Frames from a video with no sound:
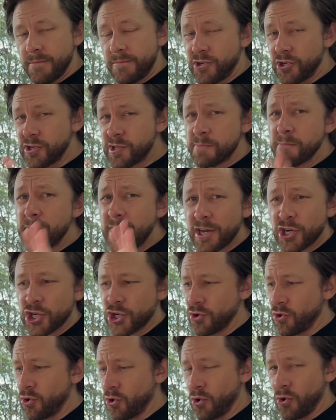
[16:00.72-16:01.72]
Just make
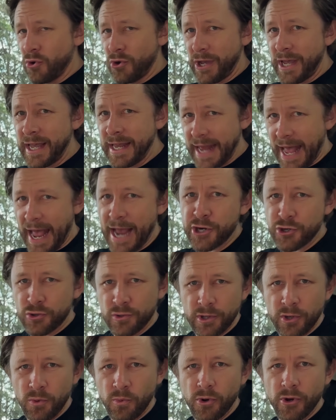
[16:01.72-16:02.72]
sure it
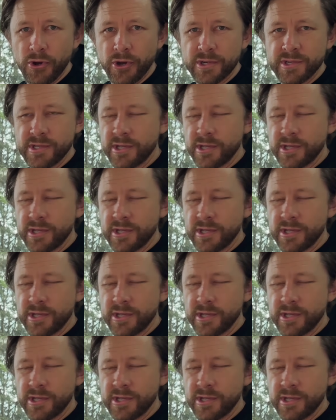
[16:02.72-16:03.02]
actually works.